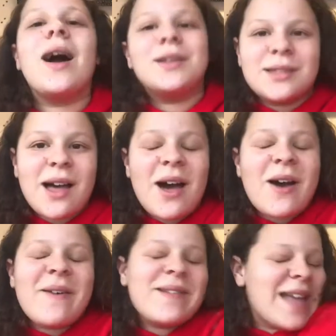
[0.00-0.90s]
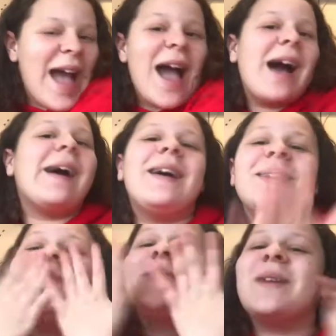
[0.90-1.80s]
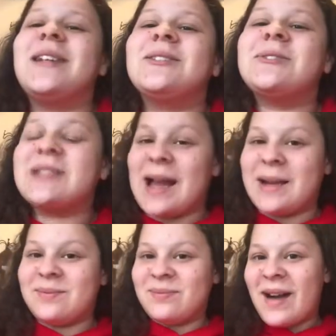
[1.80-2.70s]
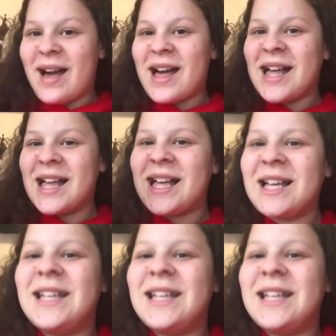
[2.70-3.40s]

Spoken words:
So yeah, I love you, angels, and bye.